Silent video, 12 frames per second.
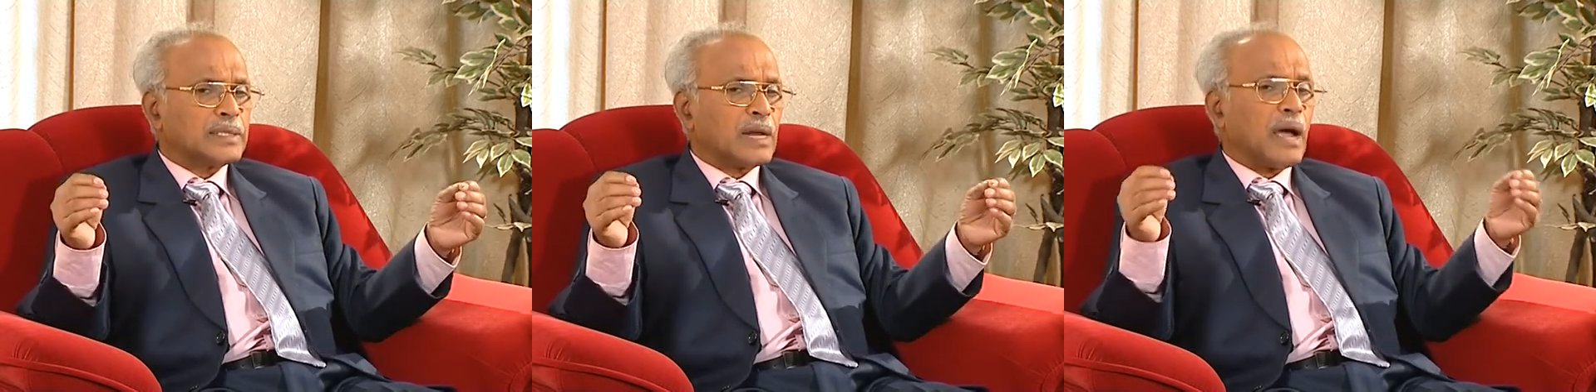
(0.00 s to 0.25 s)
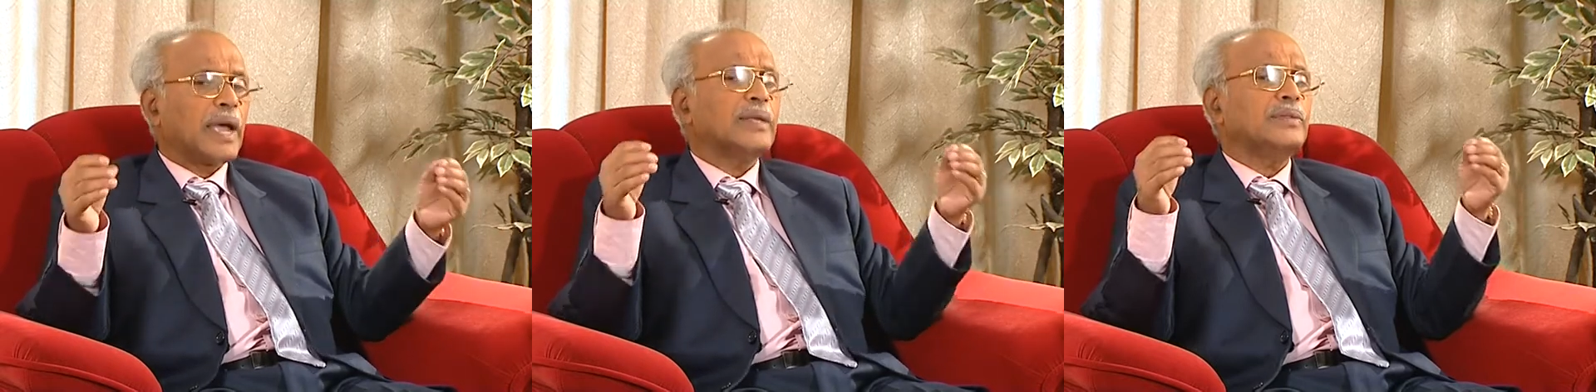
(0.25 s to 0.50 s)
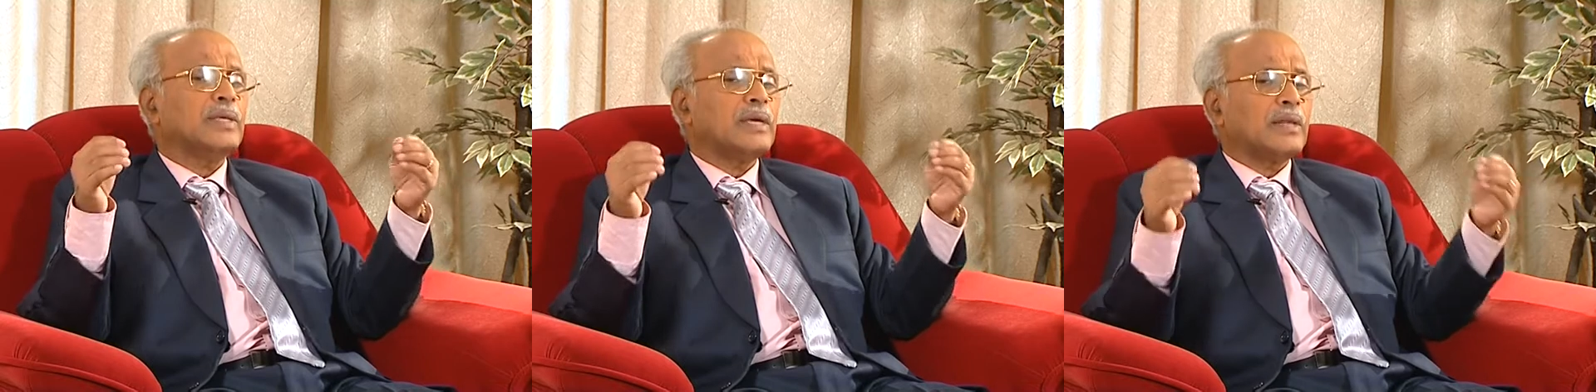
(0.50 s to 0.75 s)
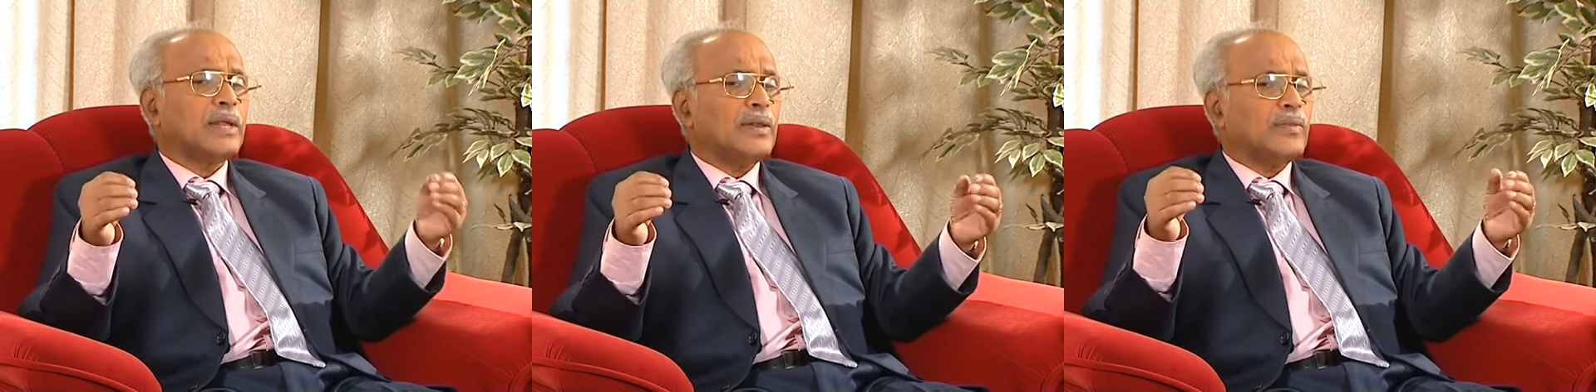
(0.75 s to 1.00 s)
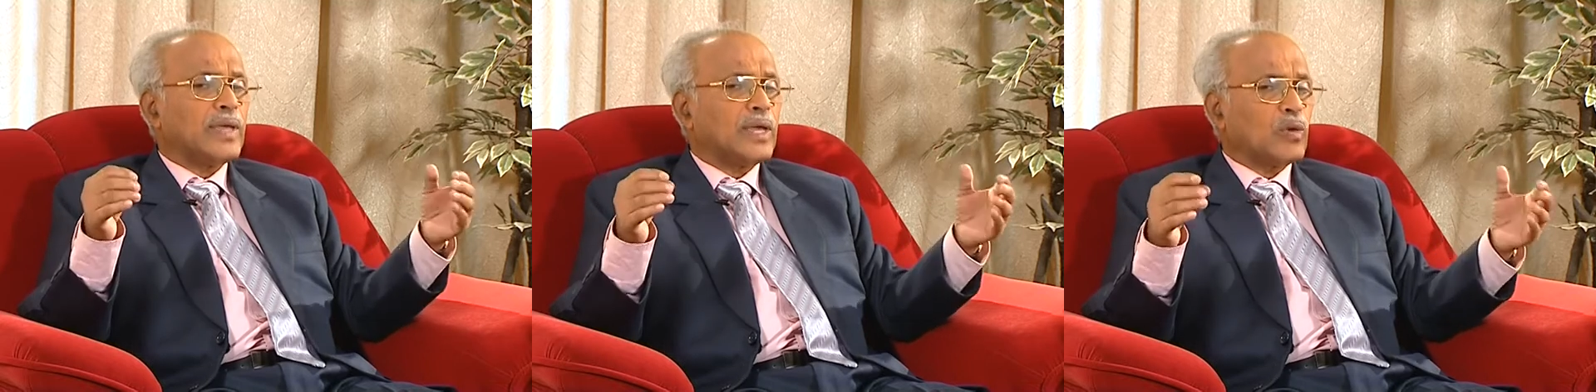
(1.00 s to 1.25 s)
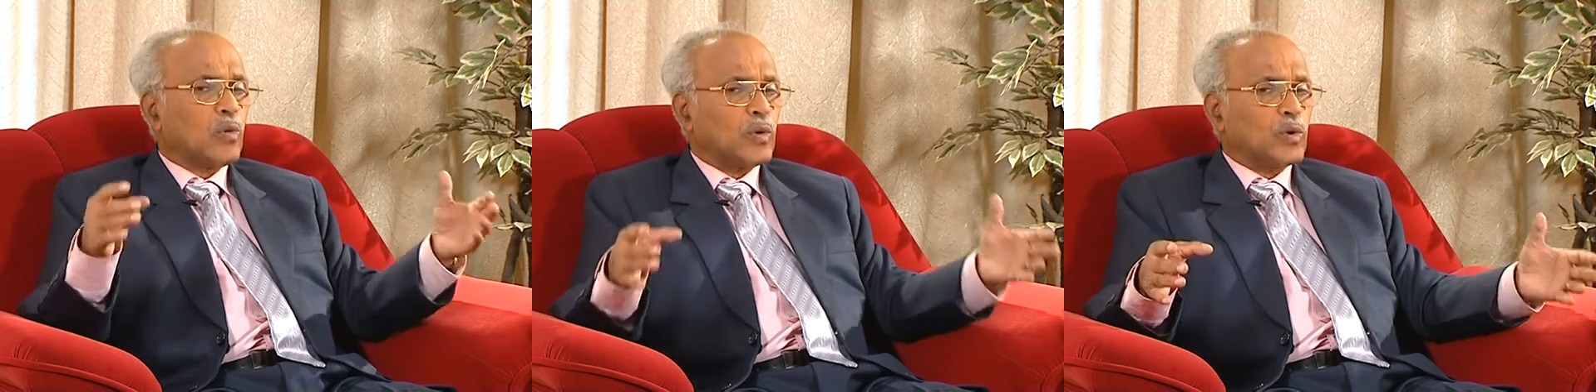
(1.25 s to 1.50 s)
either in their
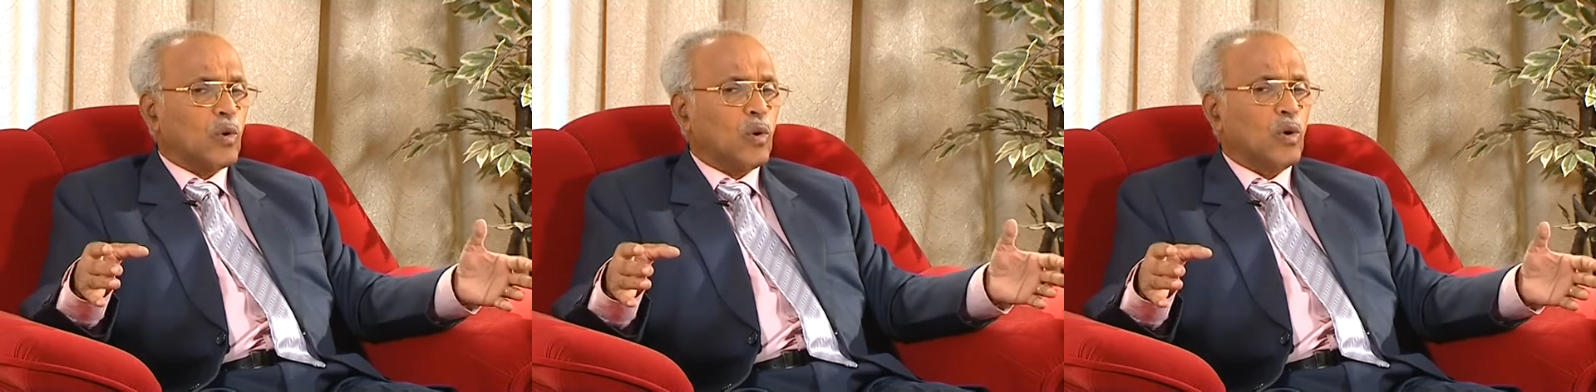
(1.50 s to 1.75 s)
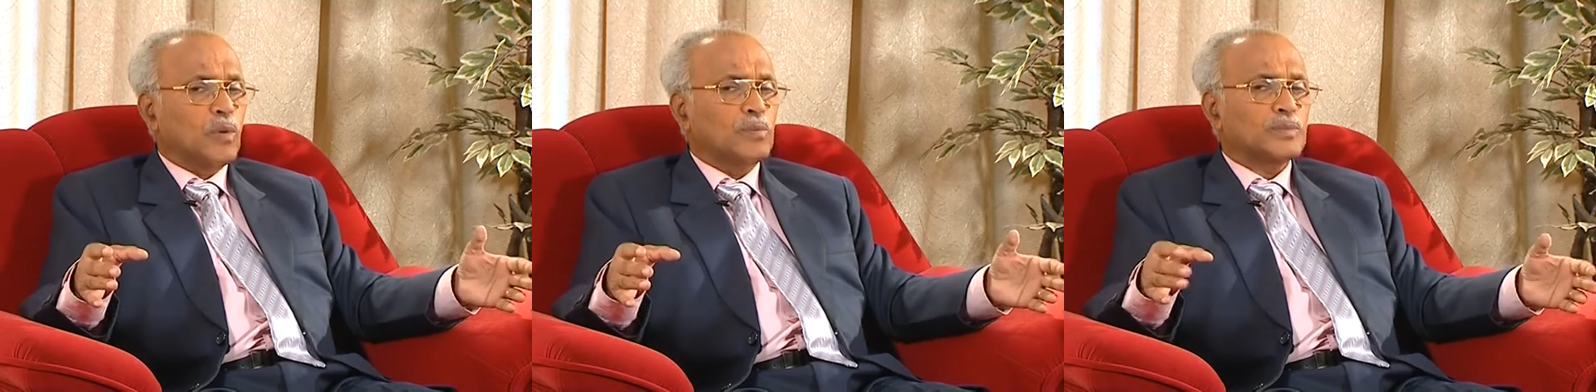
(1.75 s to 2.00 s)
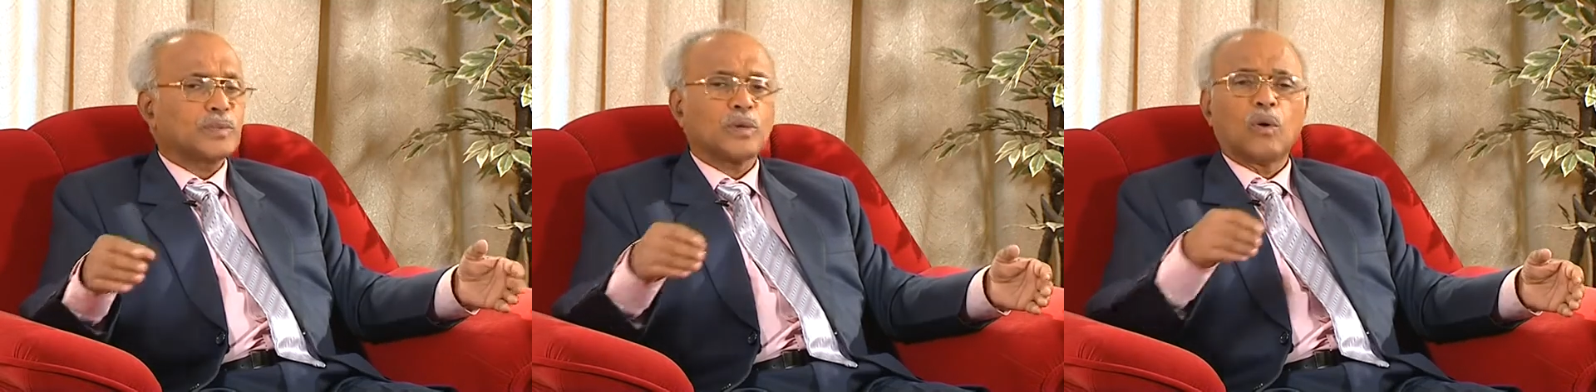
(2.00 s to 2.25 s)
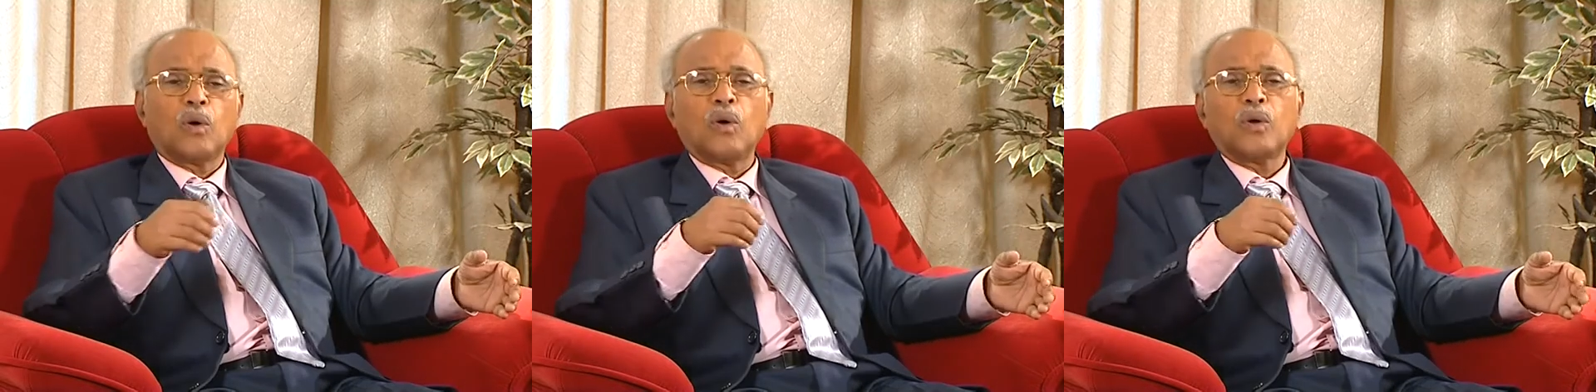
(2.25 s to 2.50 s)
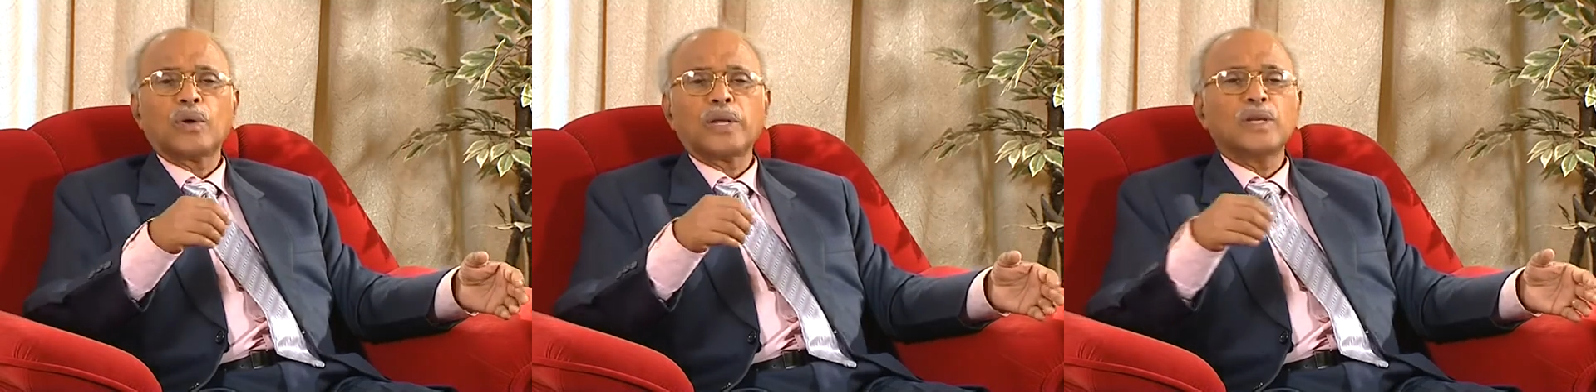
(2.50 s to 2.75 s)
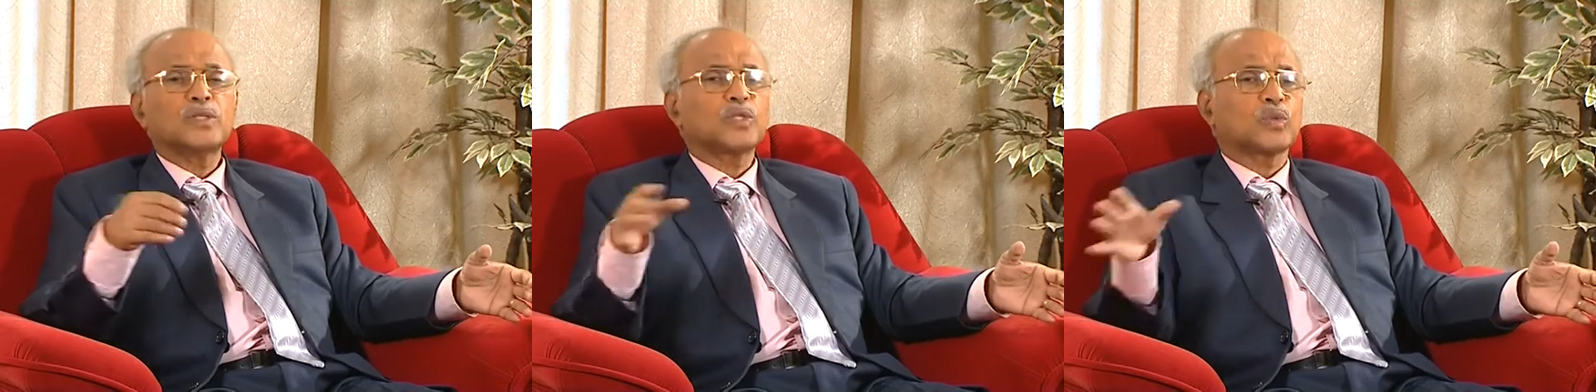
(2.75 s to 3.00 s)
own homes or
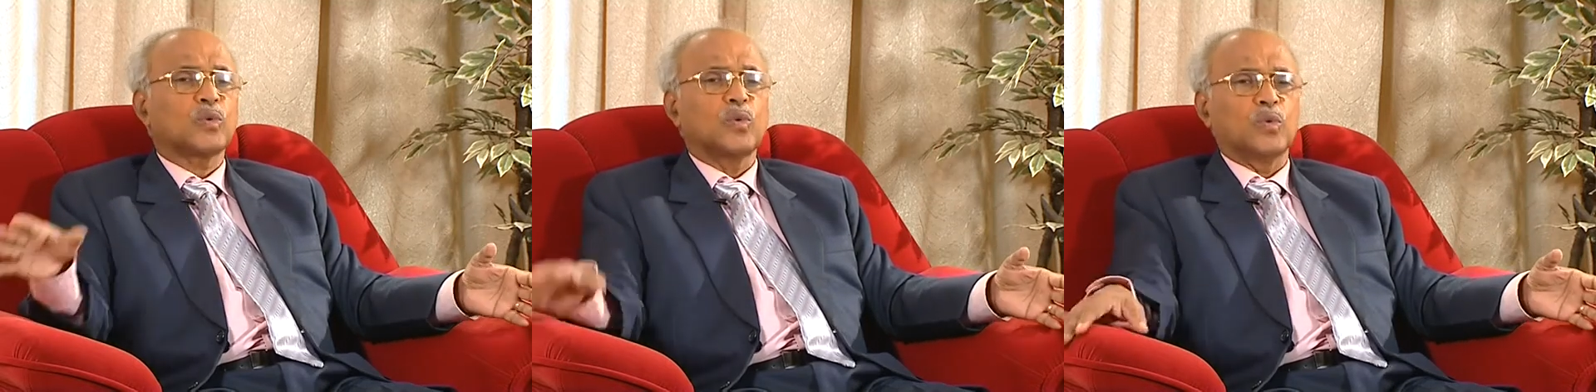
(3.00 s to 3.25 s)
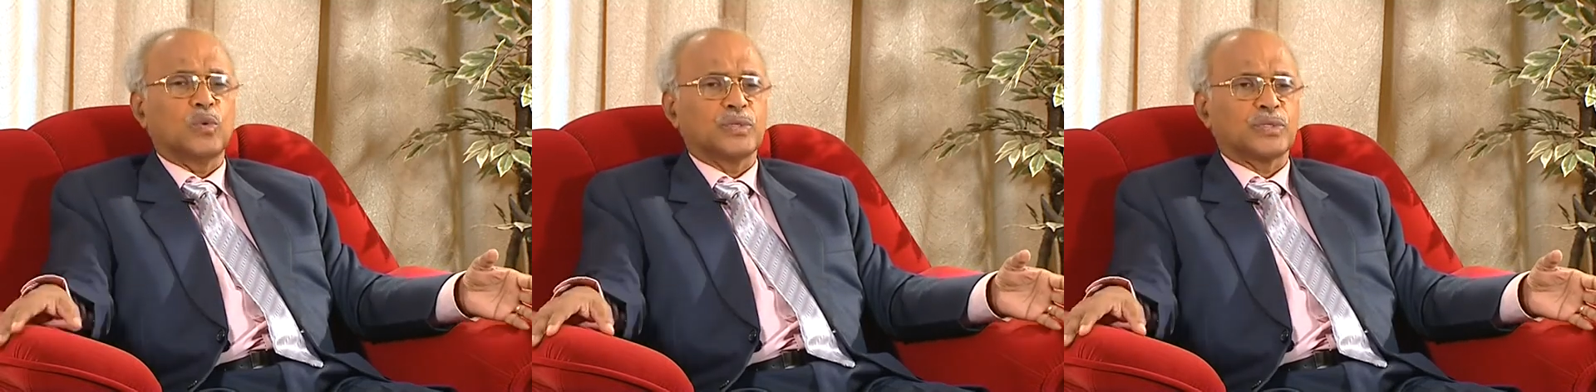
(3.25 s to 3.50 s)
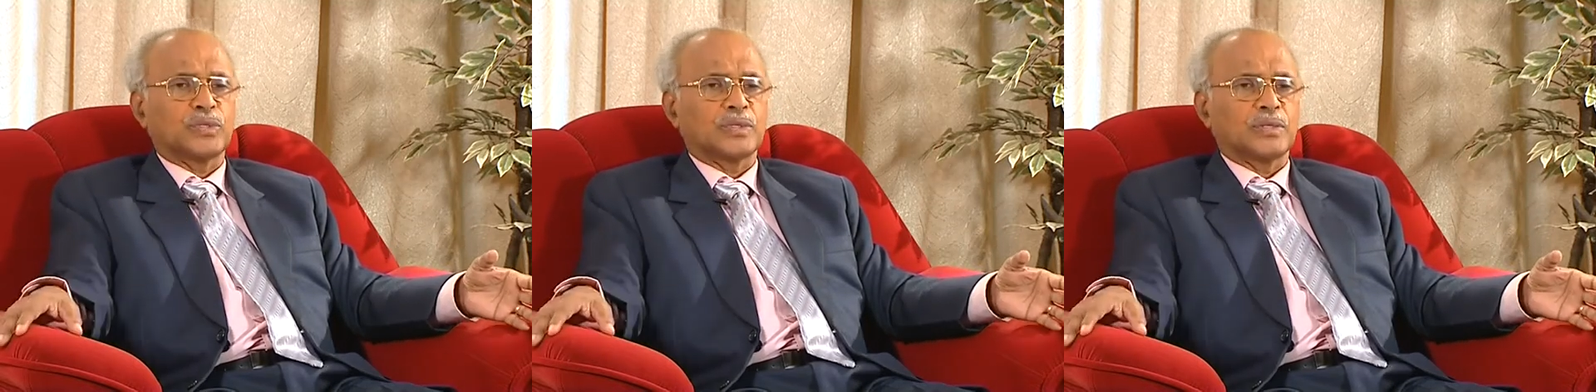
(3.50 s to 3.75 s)
in schools.